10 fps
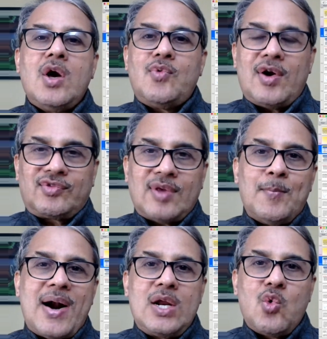For
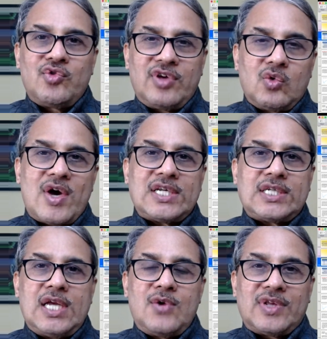somebody who is
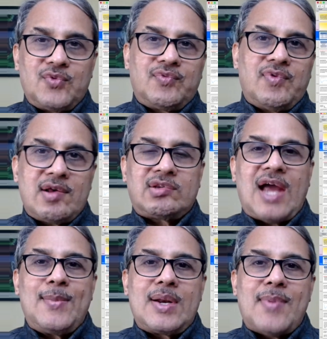investing for the first
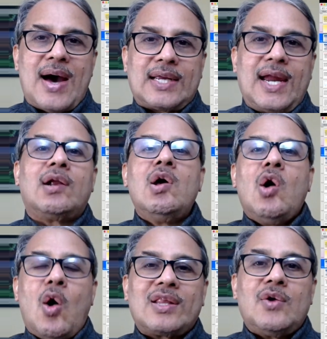time in market
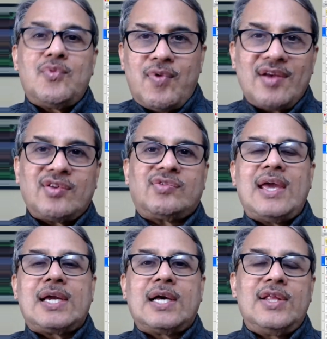or the first
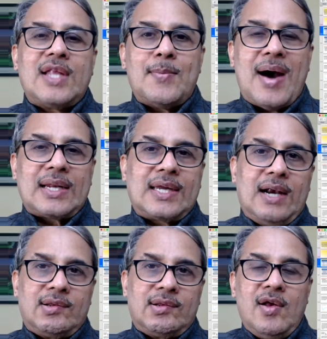cycle in the
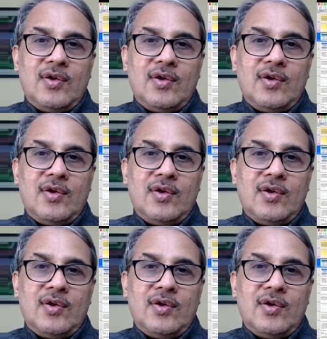market,